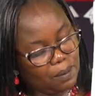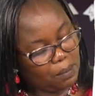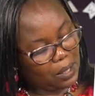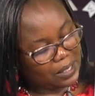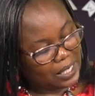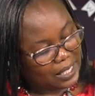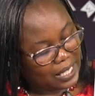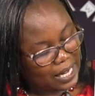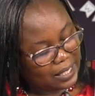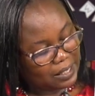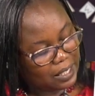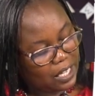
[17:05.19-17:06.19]
boys and
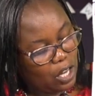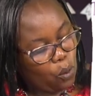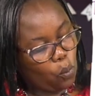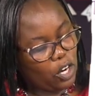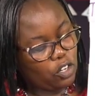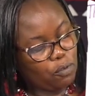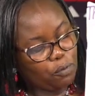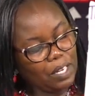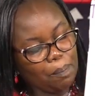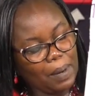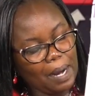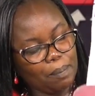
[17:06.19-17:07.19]
girls. When you
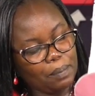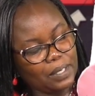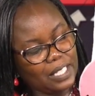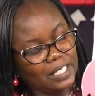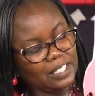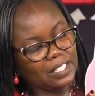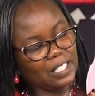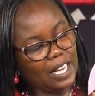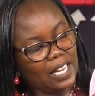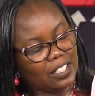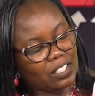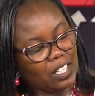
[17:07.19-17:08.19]
flip up this
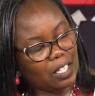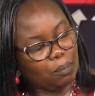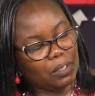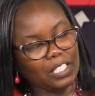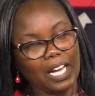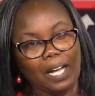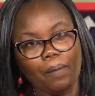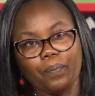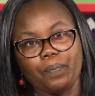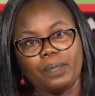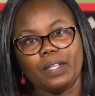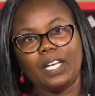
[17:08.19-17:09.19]
scripture,
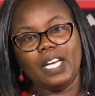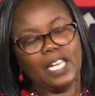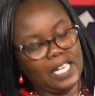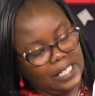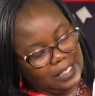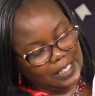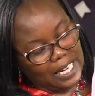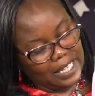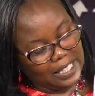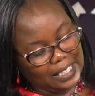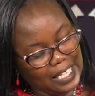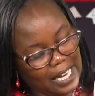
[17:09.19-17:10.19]

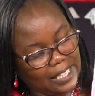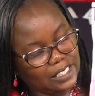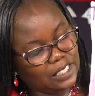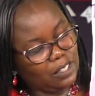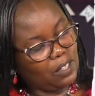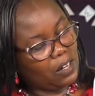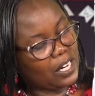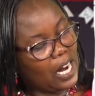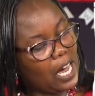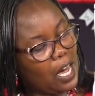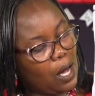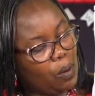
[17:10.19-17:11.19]
inside that
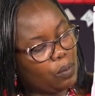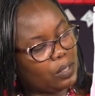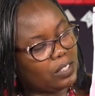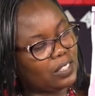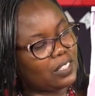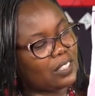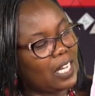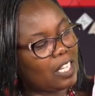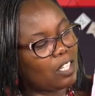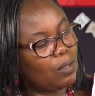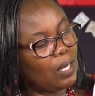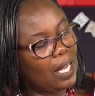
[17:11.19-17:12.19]
round
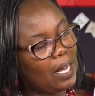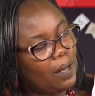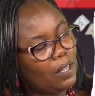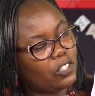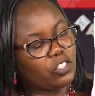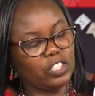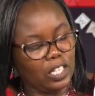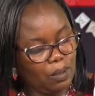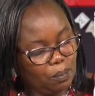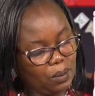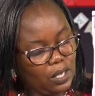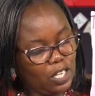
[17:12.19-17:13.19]
circular
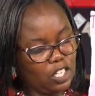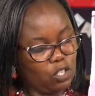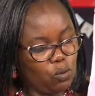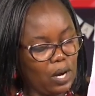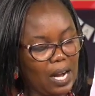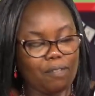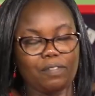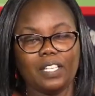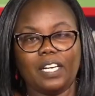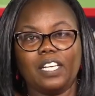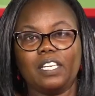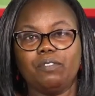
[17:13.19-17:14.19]
shape, you have
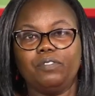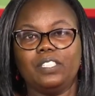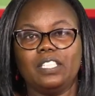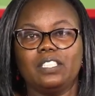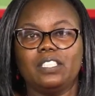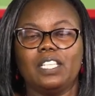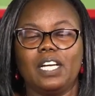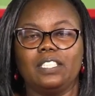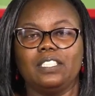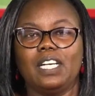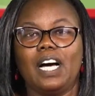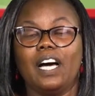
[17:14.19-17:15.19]
the giftings
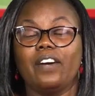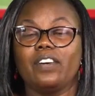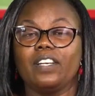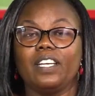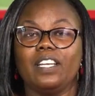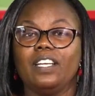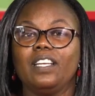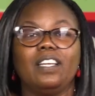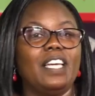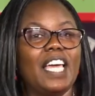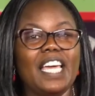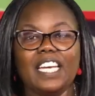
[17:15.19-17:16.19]
that are
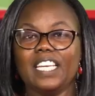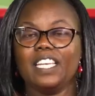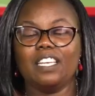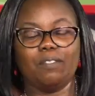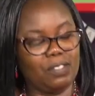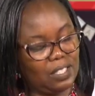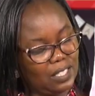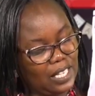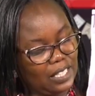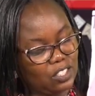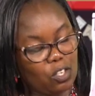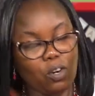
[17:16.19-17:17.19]
any gifts
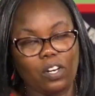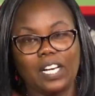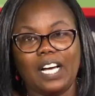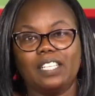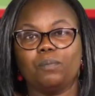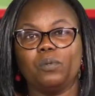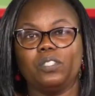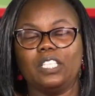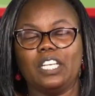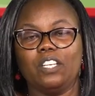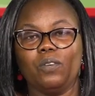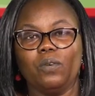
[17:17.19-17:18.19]
that God has put
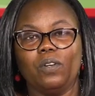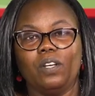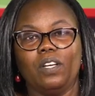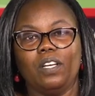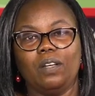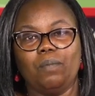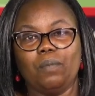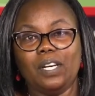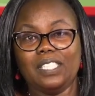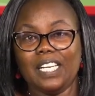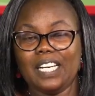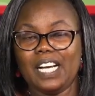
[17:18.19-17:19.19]
in you.
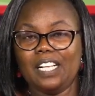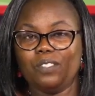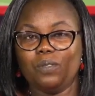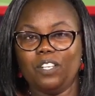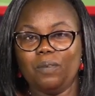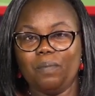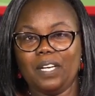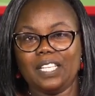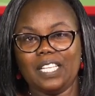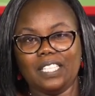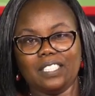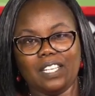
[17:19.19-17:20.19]
Boys and girls, will you
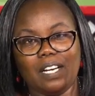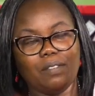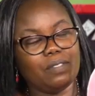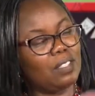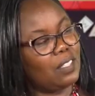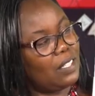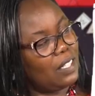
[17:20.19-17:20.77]
make that craft?